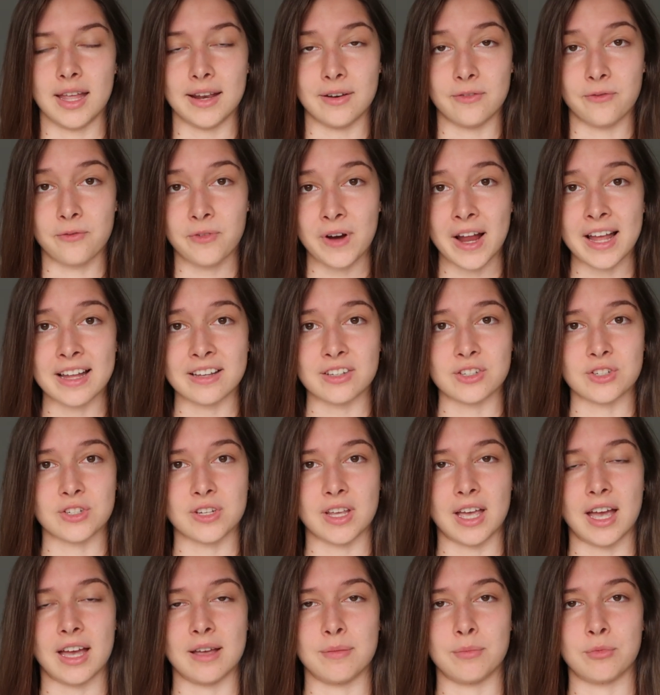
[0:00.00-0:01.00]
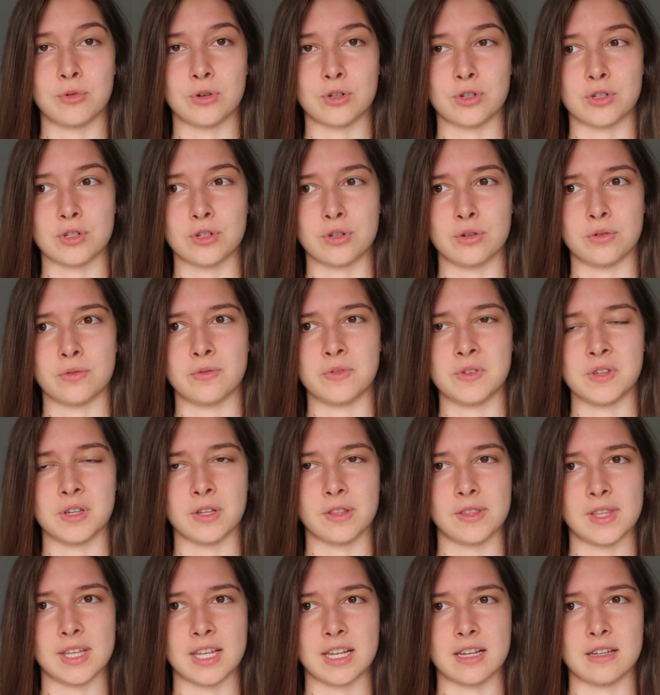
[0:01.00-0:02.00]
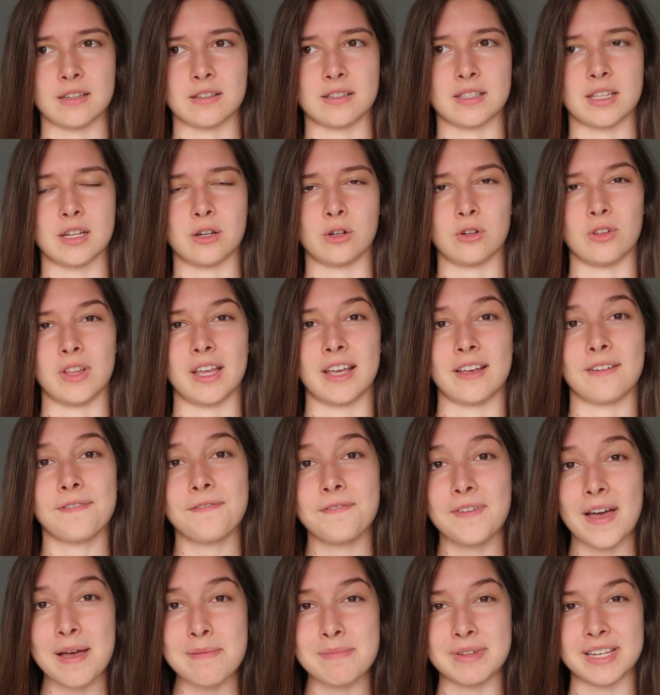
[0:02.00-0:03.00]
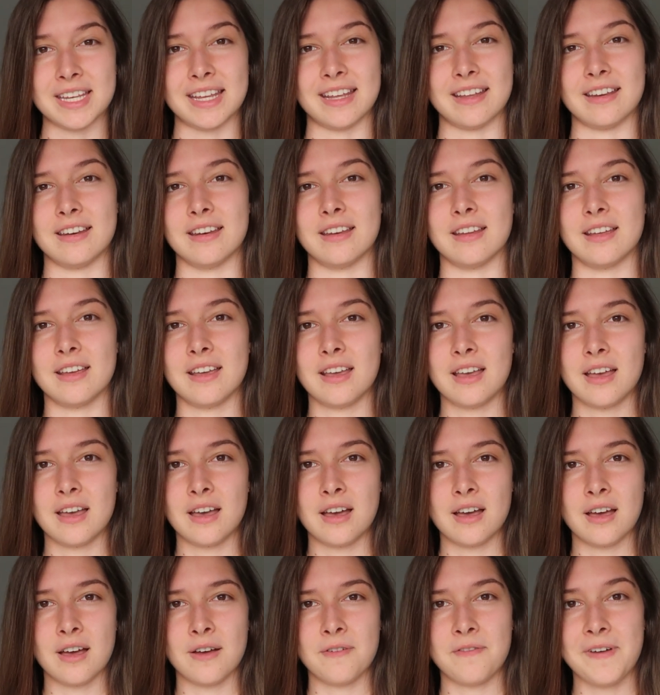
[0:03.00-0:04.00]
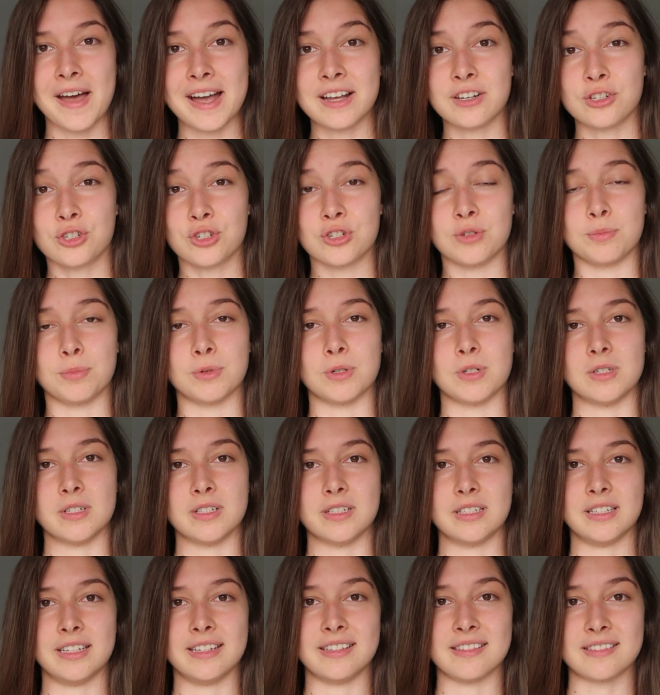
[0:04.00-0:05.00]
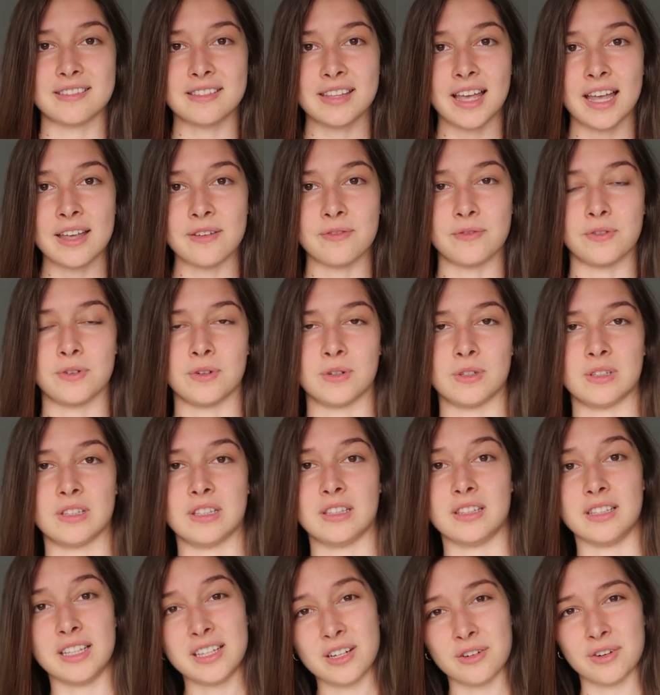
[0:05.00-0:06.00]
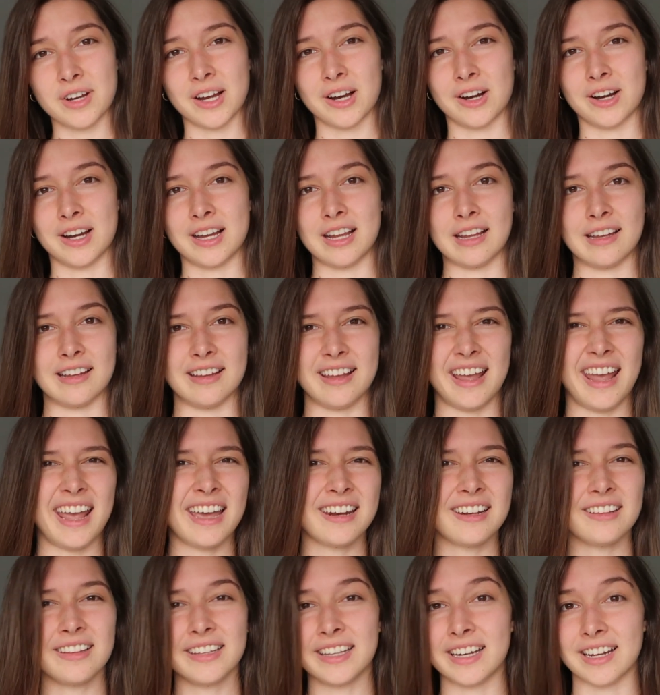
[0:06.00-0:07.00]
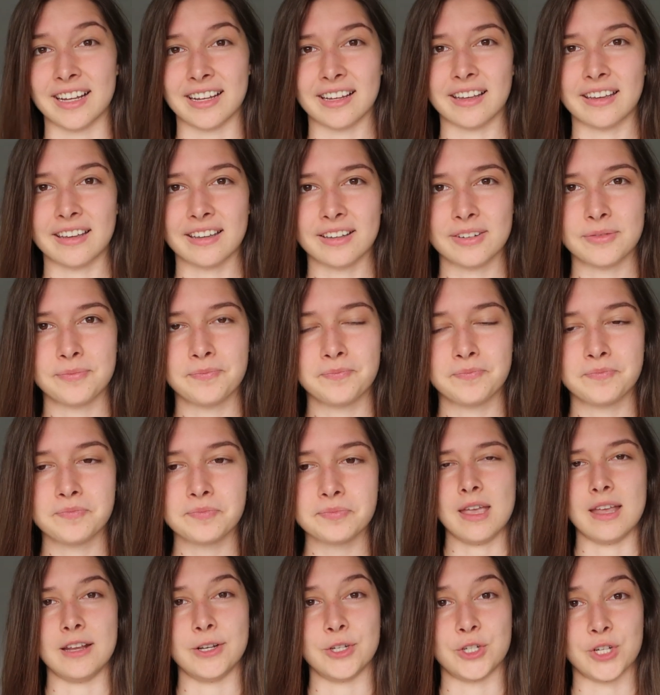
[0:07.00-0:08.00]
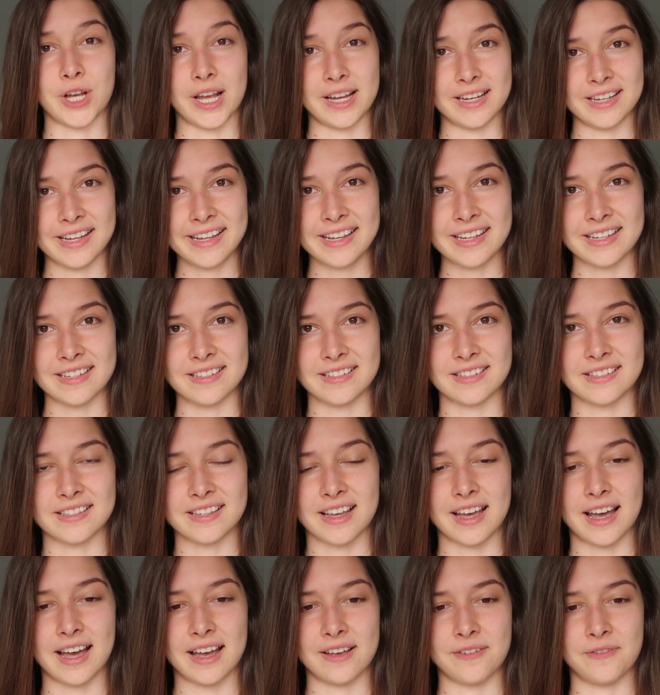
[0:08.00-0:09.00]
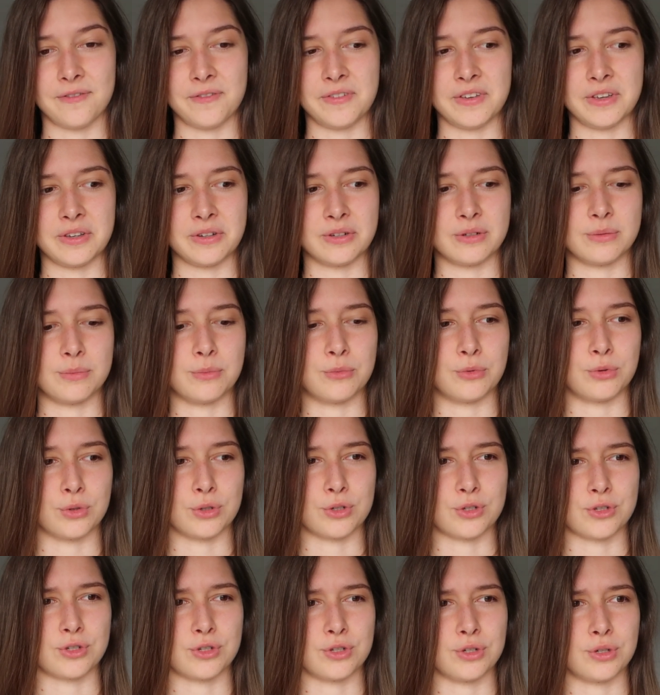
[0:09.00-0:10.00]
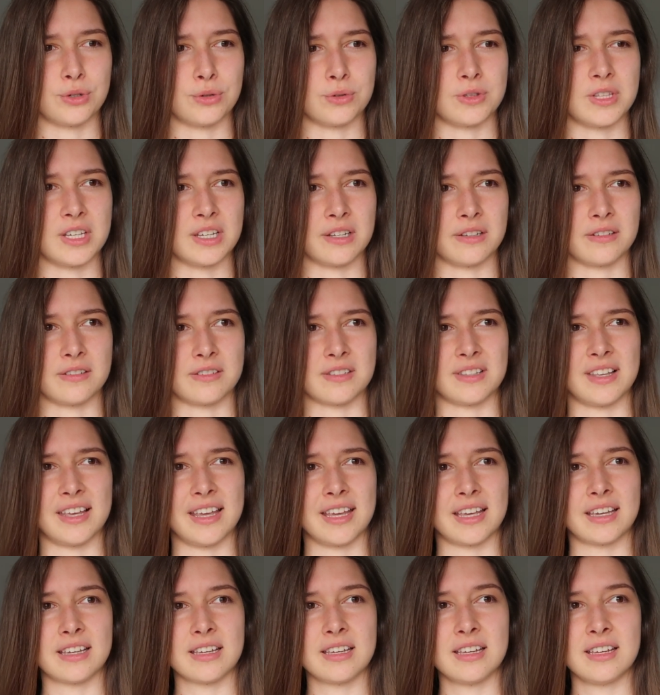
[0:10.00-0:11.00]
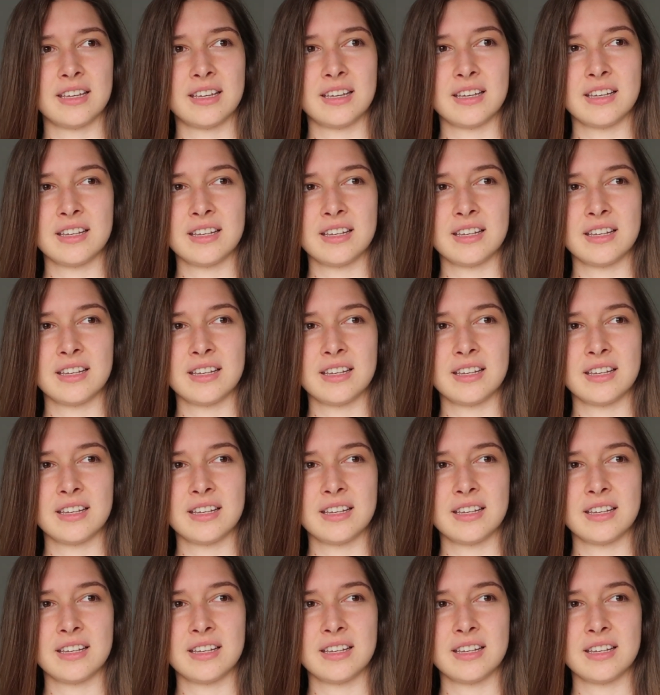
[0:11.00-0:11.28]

In French, I more so feel things that are like feminine, fashionable, insightful, literary, analytic. In Chinese, I feel more so things like